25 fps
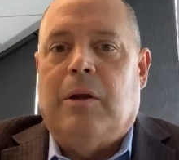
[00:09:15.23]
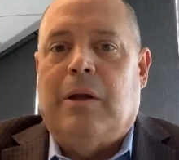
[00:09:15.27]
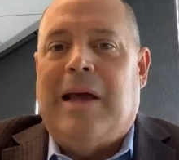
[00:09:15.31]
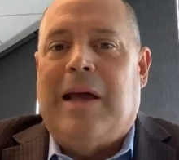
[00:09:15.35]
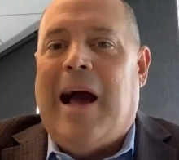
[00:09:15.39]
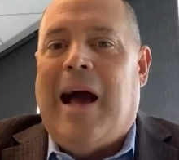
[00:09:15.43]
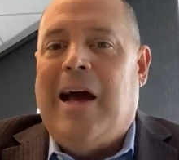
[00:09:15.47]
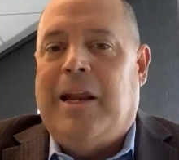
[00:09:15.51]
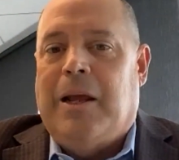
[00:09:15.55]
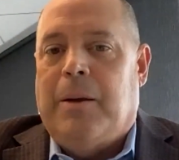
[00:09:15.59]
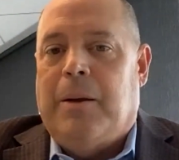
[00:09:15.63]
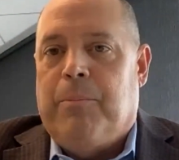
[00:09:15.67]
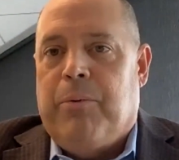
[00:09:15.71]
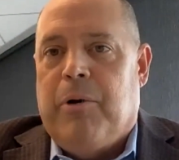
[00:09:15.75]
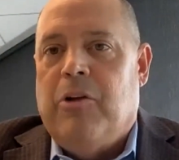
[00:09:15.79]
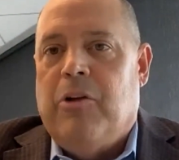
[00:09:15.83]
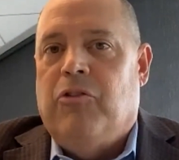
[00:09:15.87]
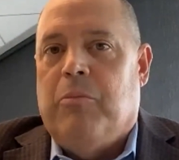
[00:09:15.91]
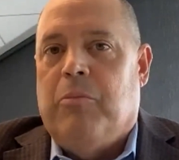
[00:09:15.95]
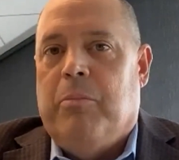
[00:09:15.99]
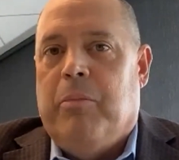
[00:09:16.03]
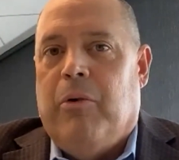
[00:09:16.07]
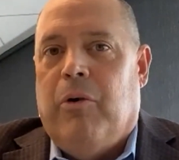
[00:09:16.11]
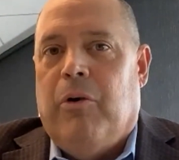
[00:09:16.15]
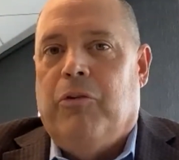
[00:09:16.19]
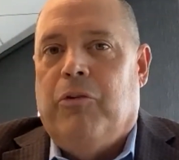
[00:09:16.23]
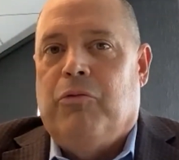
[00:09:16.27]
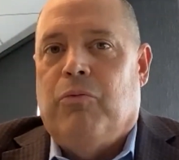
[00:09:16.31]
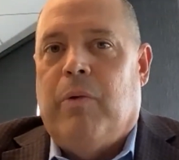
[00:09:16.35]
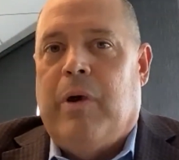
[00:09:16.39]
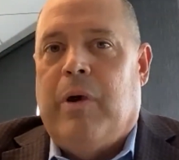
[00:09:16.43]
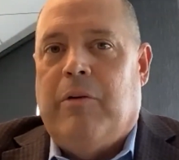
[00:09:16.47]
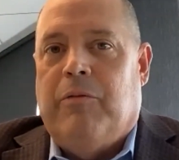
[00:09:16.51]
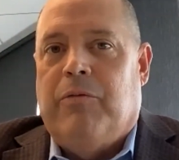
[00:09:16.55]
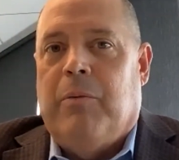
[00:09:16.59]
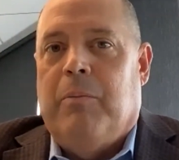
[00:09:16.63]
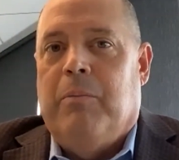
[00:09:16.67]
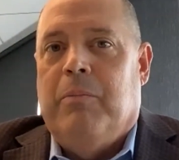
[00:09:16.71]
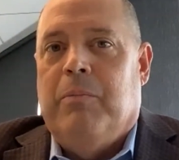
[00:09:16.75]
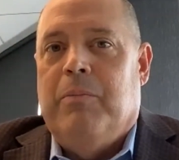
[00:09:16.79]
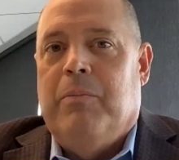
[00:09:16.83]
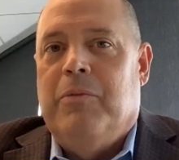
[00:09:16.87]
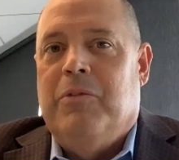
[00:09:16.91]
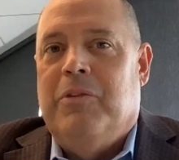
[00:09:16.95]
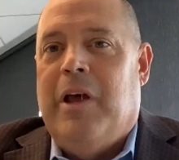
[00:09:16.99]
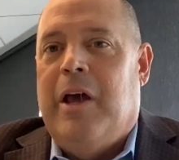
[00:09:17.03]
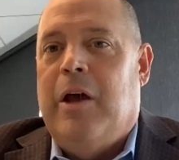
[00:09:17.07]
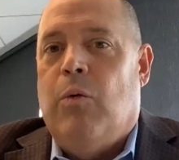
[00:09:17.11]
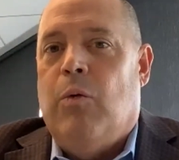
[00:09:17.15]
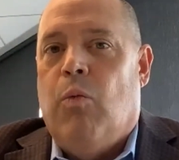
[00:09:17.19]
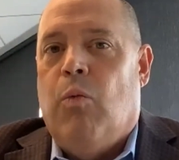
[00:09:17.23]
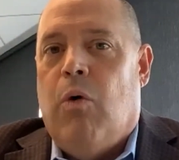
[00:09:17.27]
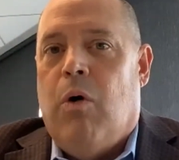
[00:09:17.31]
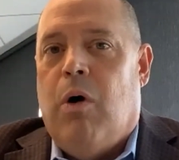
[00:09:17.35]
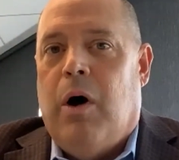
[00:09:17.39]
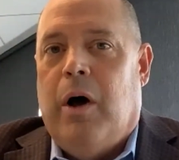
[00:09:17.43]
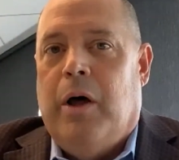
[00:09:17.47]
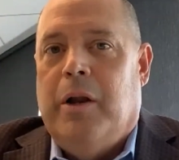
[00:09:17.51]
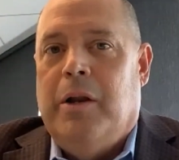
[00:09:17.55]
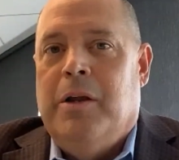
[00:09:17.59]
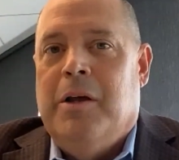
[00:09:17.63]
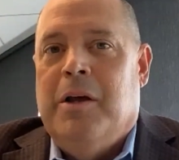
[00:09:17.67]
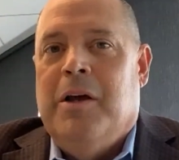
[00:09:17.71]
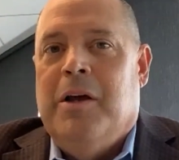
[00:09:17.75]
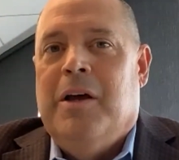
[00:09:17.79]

guiding principles right from day one